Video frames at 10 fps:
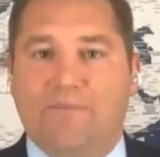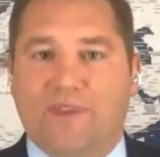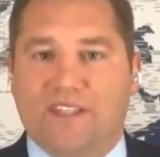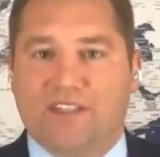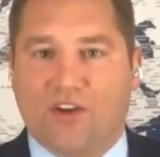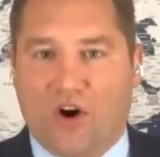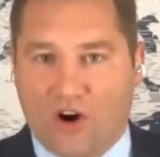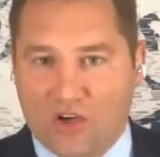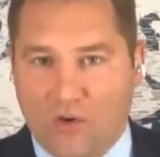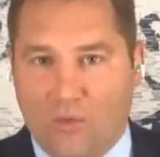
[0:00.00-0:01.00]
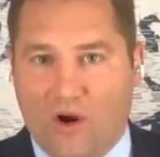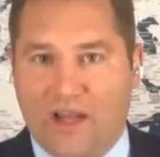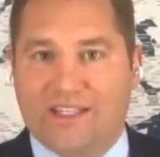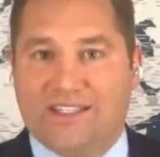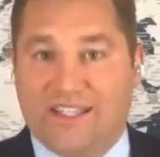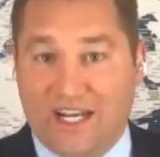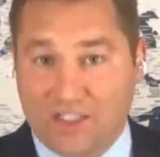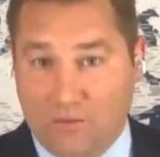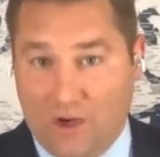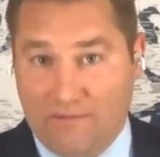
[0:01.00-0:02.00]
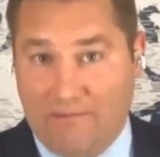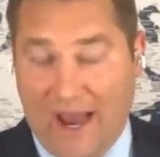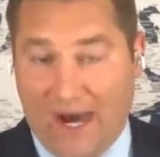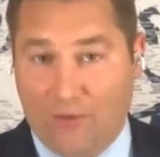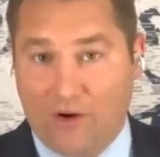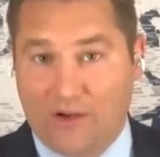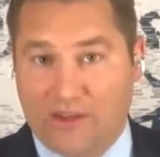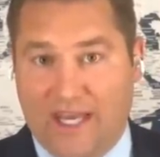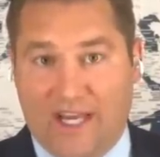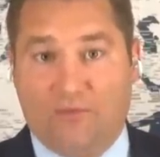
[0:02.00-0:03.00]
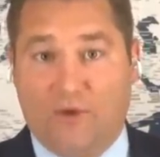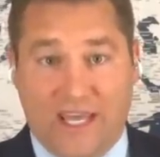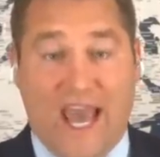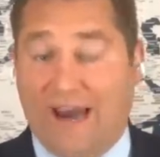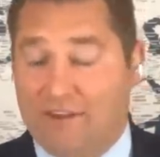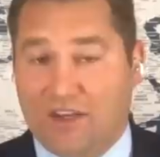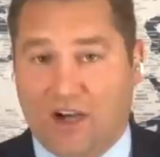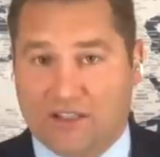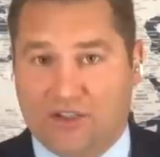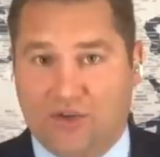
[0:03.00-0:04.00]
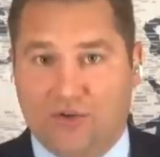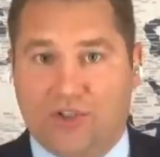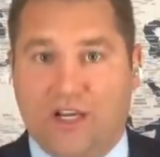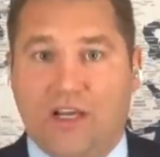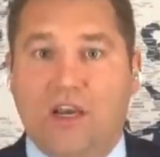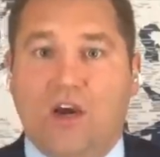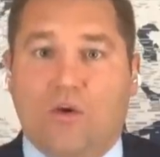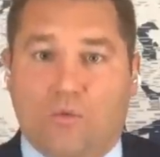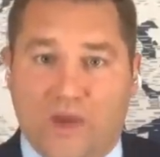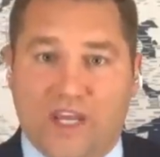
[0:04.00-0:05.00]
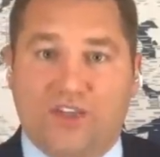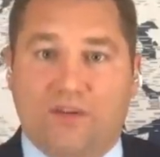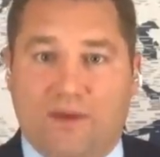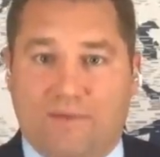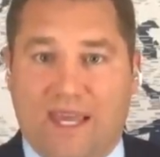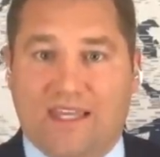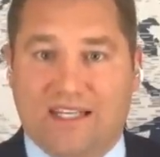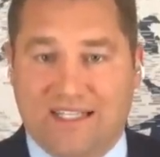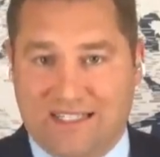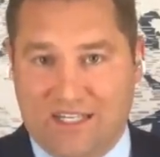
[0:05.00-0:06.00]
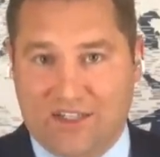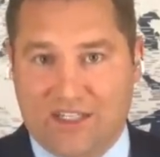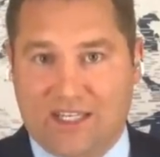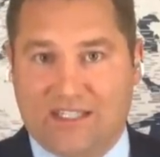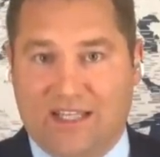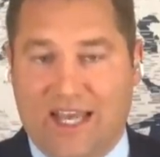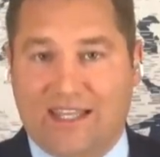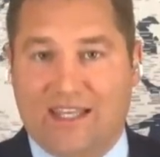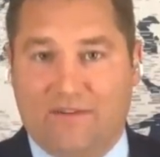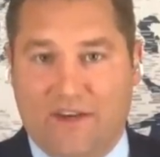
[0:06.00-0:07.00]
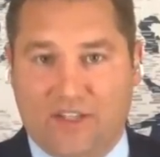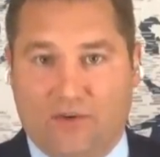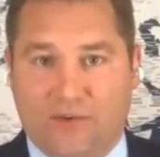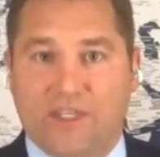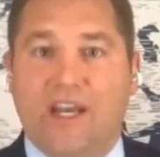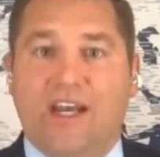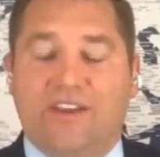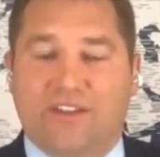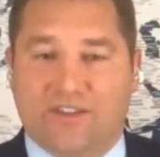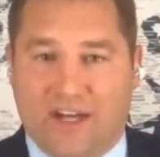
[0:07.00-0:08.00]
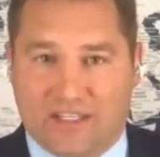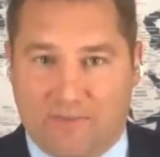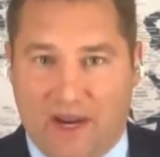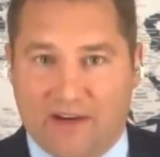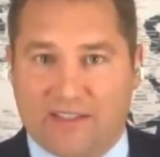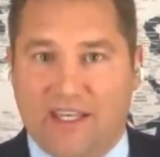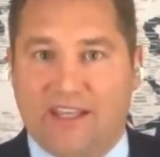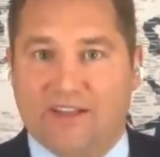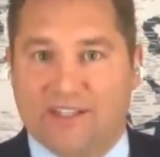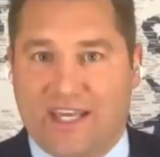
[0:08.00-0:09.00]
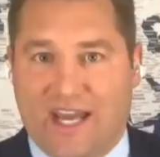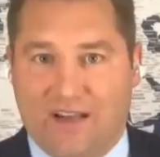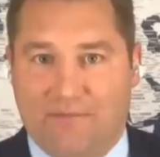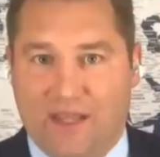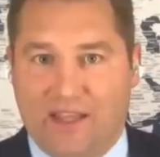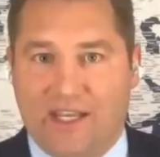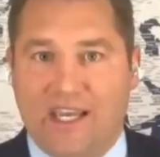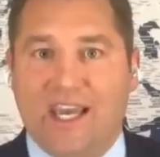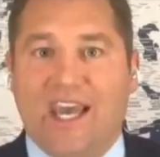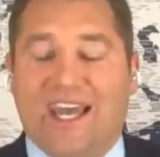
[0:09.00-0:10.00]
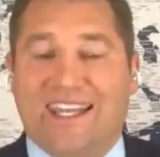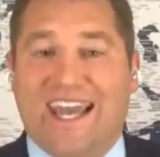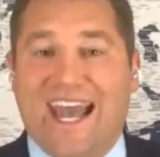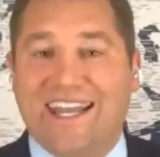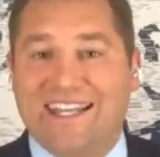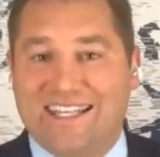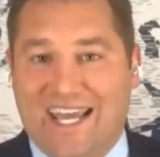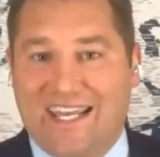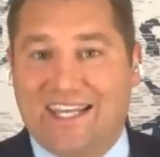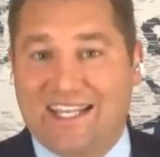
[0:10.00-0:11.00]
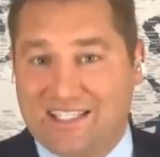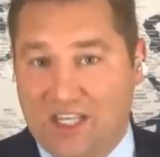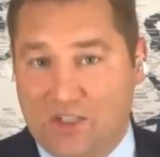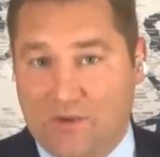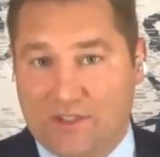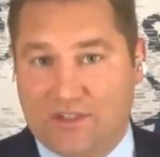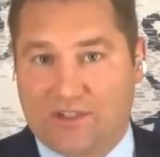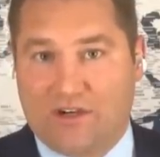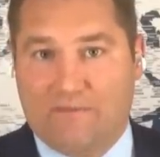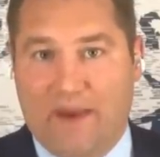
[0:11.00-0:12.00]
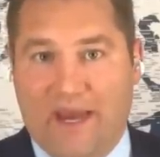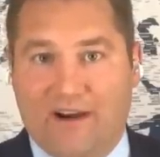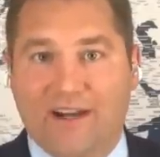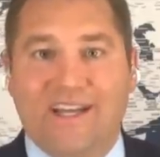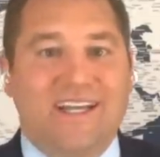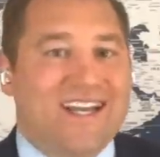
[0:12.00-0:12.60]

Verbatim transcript: This is an Article I, Section 1 power that we have in the Constitution. We should be making the decisions as elected officials. There's transparency, there's accountability. At the end of the day, the constituents are served better.